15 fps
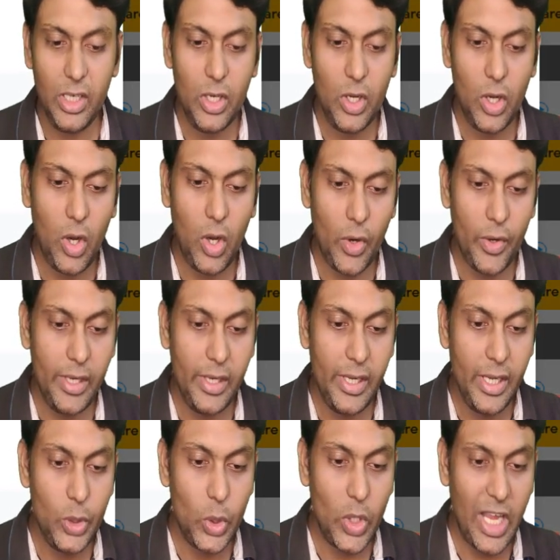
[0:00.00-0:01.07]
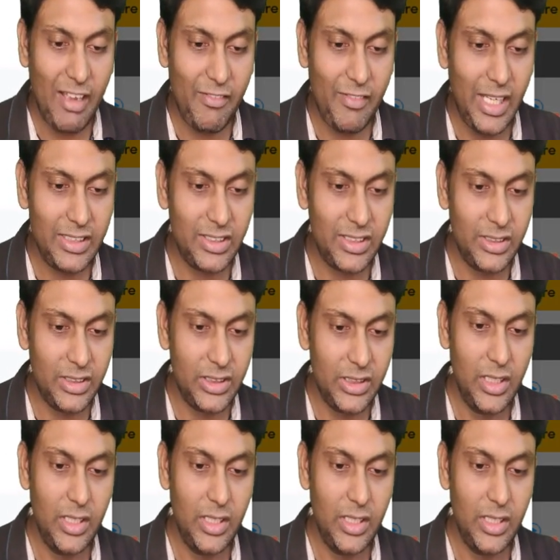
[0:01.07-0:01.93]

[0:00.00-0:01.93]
or you have lessons